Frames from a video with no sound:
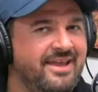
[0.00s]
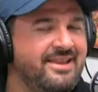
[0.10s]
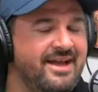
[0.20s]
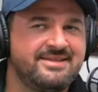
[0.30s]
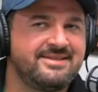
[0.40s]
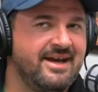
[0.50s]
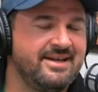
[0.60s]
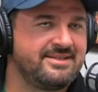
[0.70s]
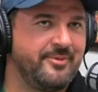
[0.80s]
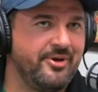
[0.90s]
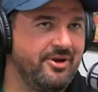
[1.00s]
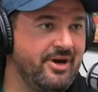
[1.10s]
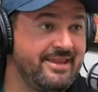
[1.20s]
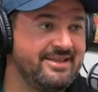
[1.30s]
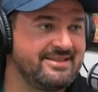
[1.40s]
And that's not a spoiler.
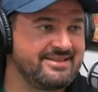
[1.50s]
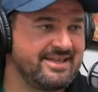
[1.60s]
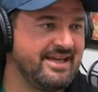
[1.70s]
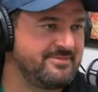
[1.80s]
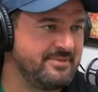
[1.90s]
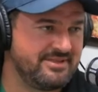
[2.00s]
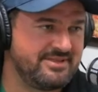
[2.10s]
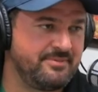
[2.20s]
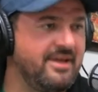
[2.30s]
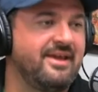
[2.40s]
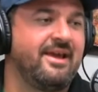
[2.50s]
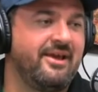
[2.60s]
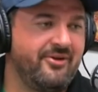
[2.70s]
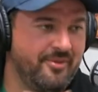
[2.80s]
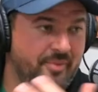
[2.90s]
I think this guy's been speaking
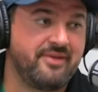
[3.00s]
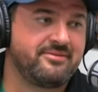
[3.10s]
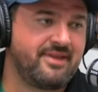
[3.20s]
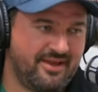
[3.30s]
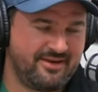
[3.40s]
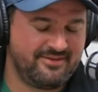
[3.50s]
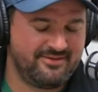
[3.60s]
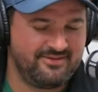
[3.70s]
out about that.